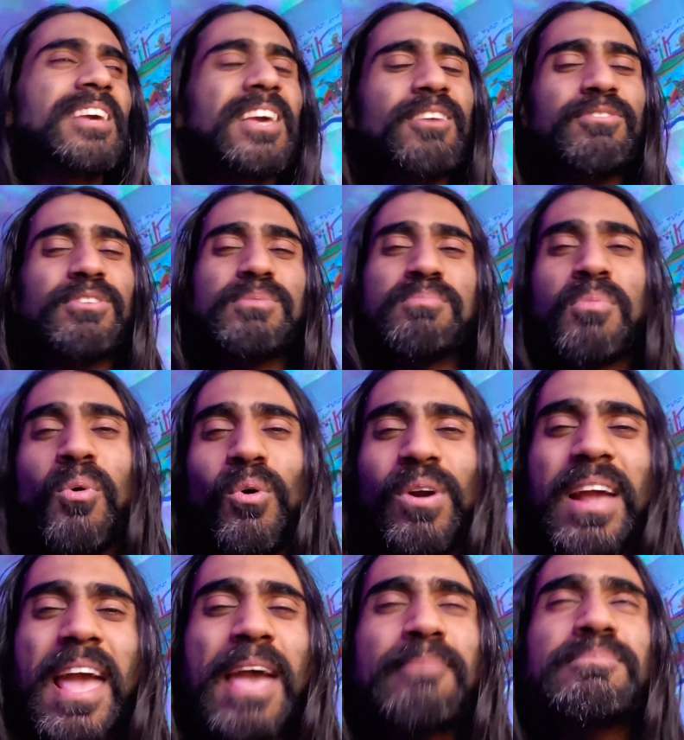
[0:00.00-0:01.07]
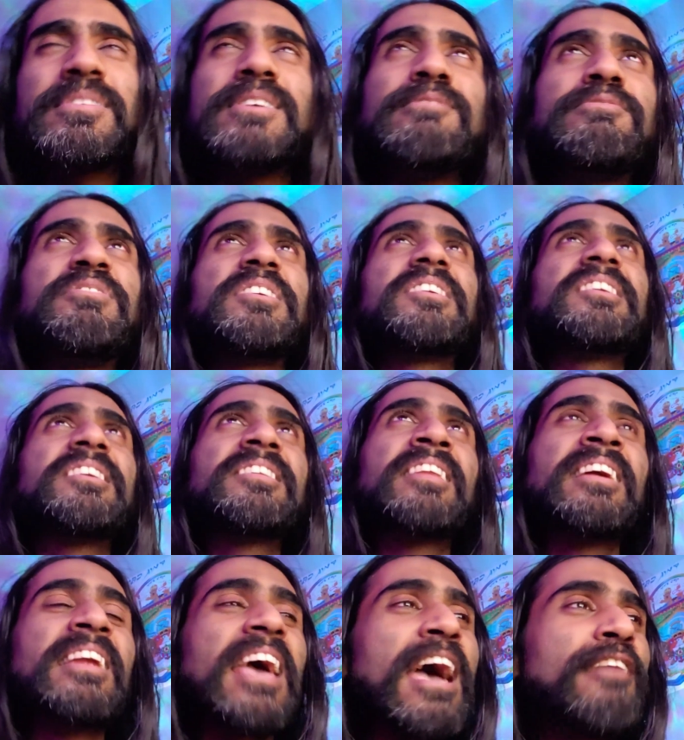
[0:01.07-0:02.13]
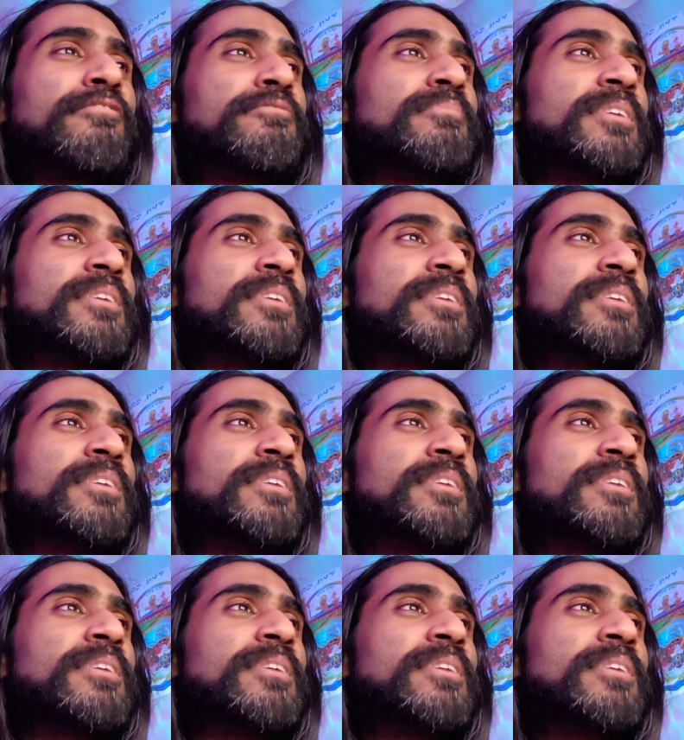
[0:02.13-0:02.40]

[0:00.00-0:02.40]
even more empty feeling than F